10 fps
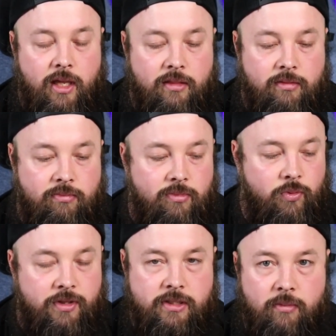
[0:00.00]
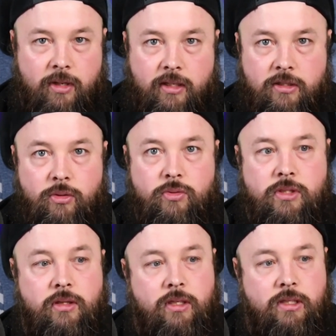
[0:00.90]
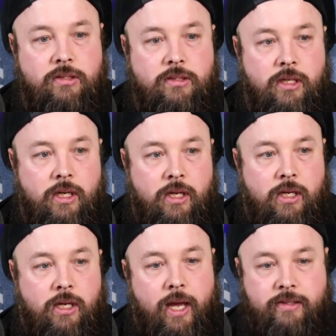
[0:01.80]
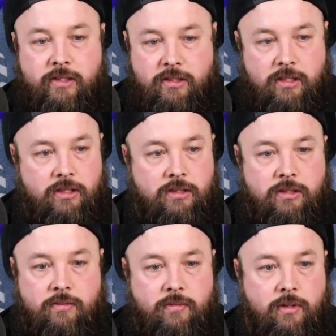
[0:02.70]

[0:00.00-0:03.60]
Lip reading: And with these M.2s and these SSDs,